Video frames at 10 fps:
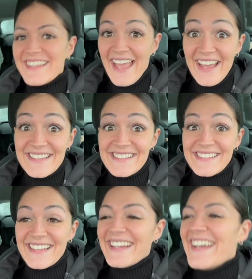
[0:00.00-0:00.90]
Yes.
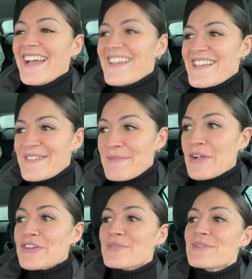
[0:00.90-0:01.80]

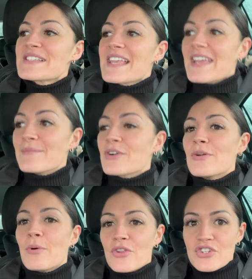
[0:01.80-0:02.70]
Because we were saying we're going to
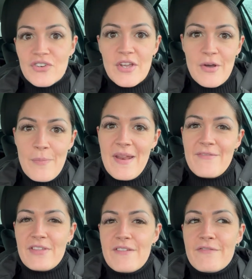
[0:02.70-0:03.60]
put the tree up and
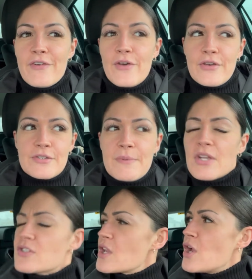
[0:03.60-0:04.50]
everything first.
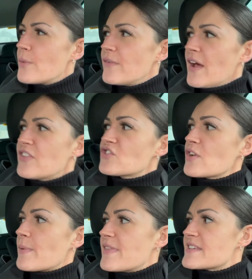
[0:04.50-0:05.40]
Because we've not had the tree
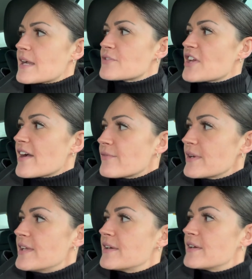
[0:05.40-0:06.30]
up in this house yet, have we?
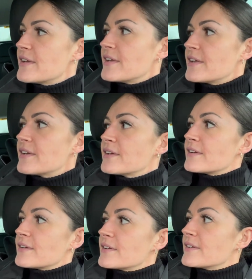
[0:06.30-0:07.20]
No, we're not
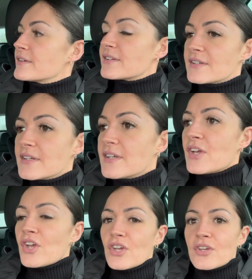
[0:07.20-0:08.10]
planning it. I feel like we're for a
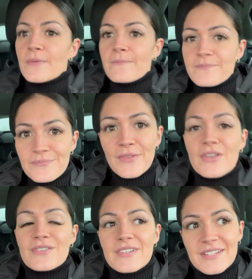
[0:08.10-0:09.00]
new style, some new
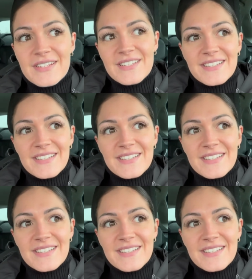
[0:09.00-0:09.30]
colours.